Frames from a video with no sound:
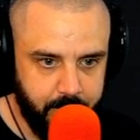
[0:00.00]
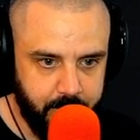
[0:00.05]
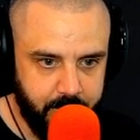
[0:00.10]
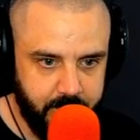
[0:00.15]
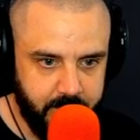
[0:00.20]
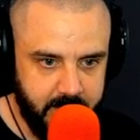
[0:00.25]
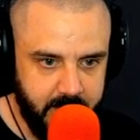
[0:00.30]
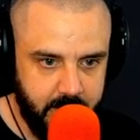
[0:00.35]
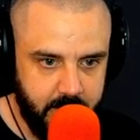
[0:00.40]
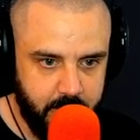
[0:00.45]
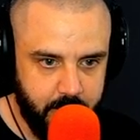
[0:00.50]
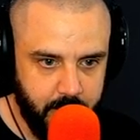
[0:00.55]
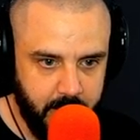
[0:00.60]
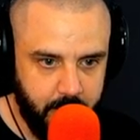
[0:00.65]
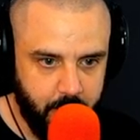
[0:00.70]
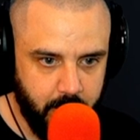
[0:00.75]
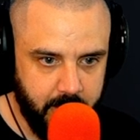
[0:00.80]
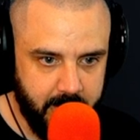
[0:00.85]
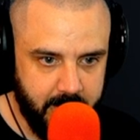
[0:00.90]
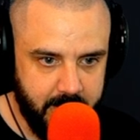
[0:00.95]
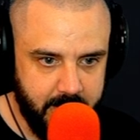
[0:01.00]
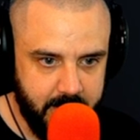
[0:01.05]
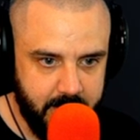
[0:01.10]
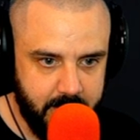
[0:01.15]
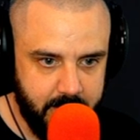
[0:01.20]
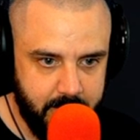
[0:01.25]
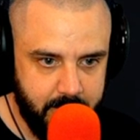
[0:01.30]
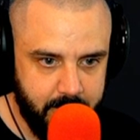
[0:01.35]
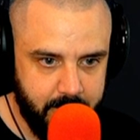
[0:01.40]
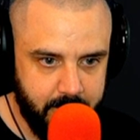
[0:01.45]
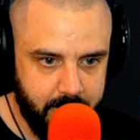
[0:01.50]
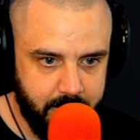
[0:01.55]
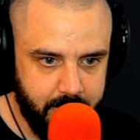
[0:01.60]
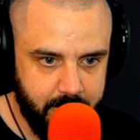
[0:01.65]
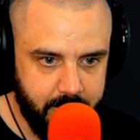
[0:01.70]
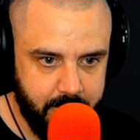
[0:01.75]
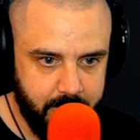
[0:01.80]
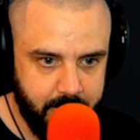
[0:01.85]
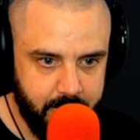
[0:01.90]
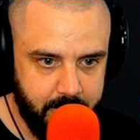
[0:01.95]
Oh, oh he's right
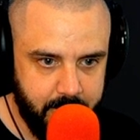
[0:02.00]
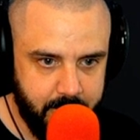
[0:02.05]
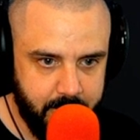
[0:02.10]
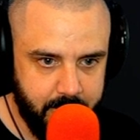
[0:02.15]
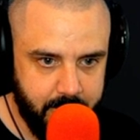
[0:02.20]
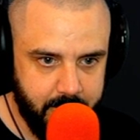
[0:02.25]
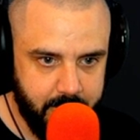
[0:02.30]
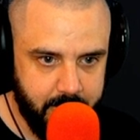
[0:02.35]
there in the, in